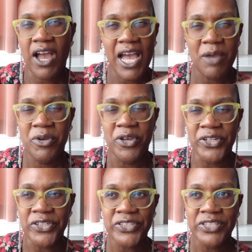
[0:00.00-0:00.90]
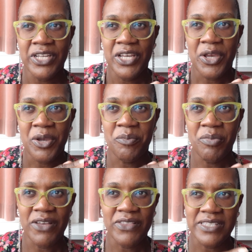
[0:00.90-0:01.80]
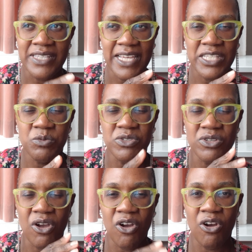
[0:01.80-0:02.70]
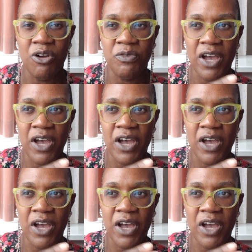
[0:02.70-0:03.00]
happened, but the taste was off.